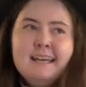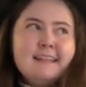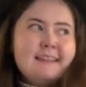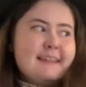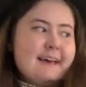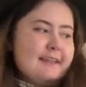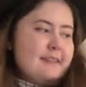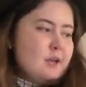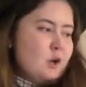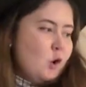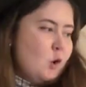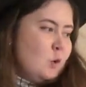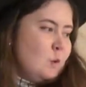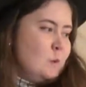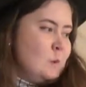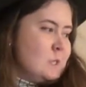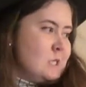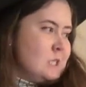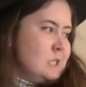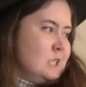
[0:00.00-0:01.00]
They're the
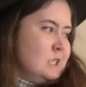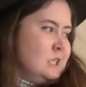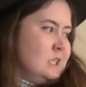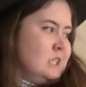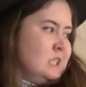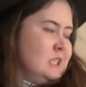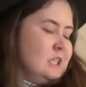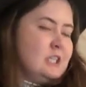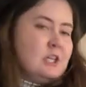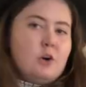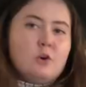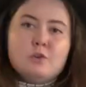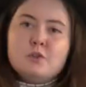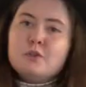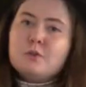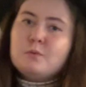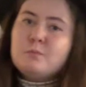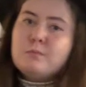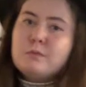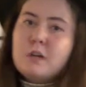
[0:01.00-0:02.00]

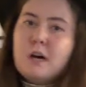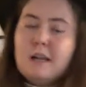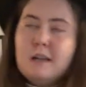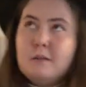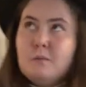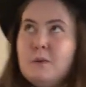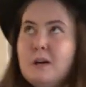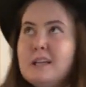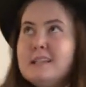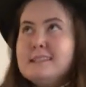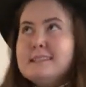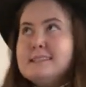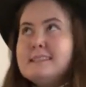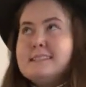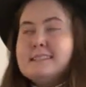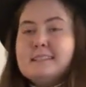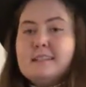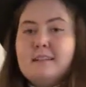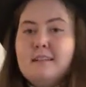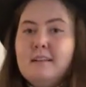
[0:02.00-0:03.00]
older colour
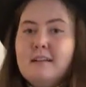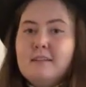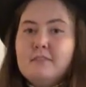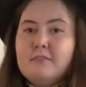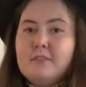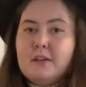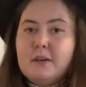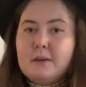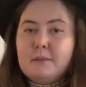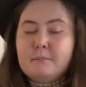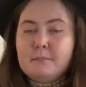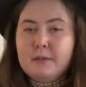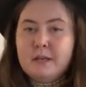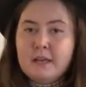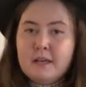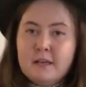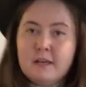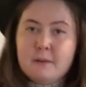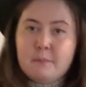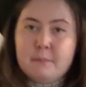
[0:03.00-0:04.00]
ones. I love them.
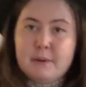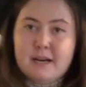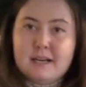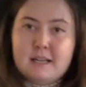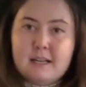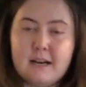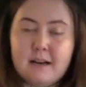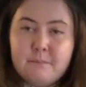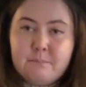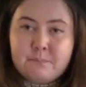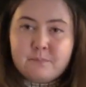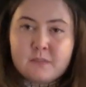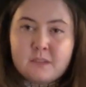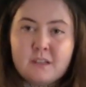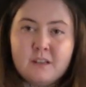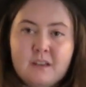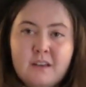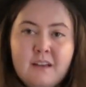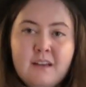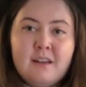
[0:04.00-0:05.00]
But
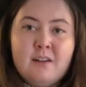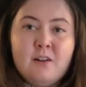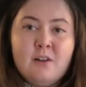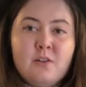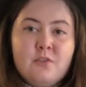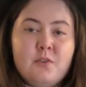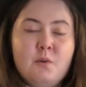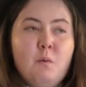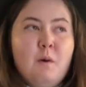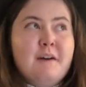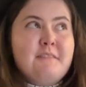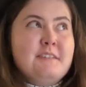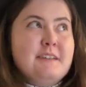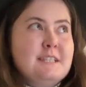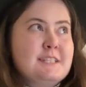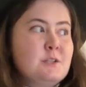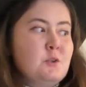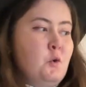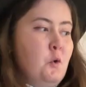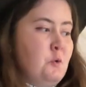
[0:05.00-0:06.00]
the
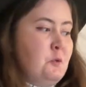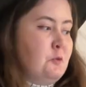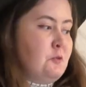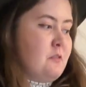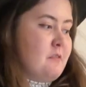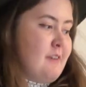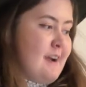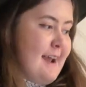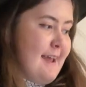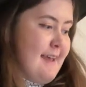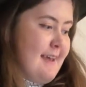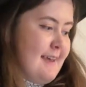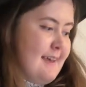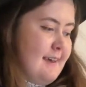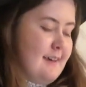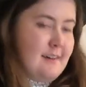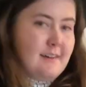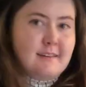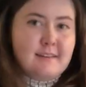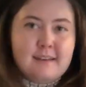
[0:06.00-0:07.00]
weather's not
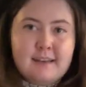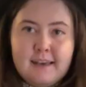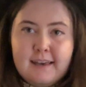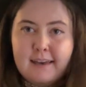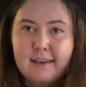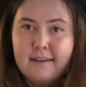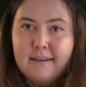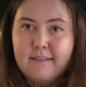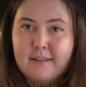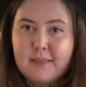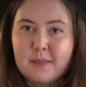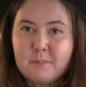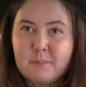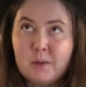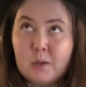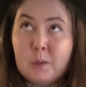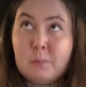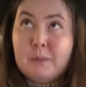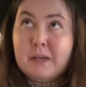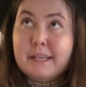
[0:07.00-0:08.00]
great here at the
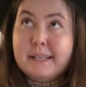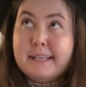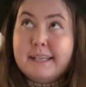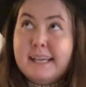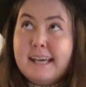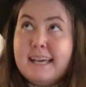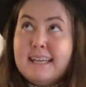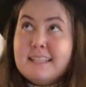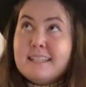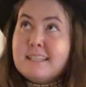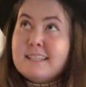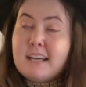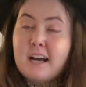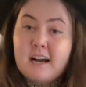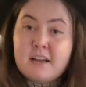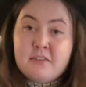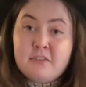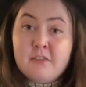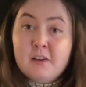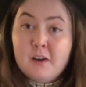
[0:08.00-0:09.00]
moment.
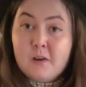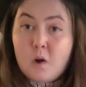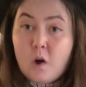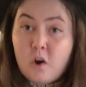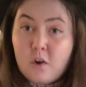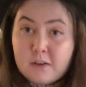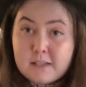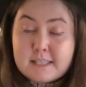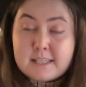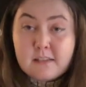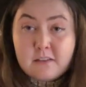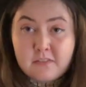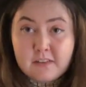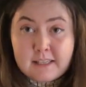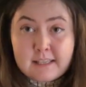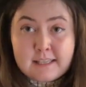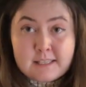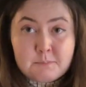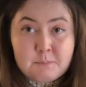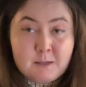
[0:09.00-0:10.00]
I honestly
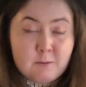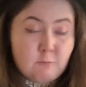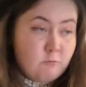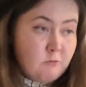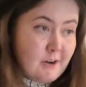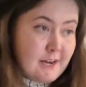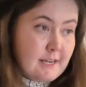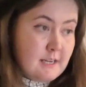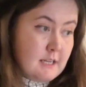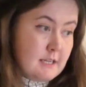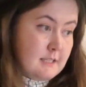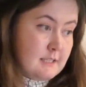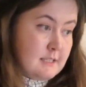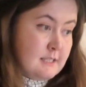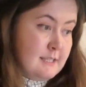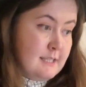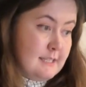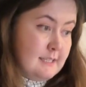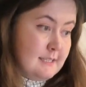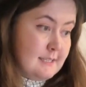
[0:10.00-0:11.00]
think it's been raining
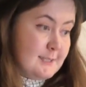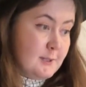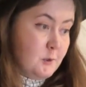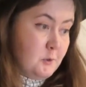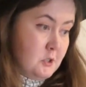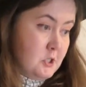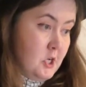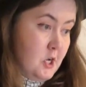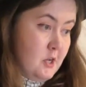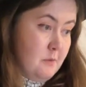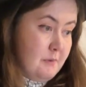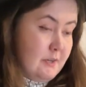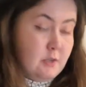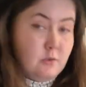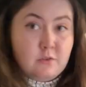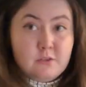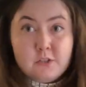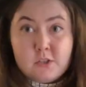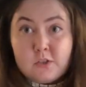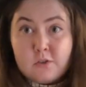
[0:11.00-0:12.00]
since October
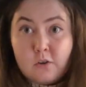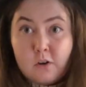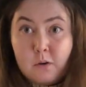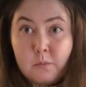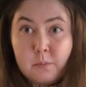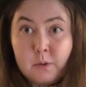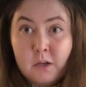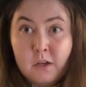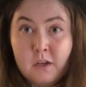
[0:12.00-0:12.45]
non-stop.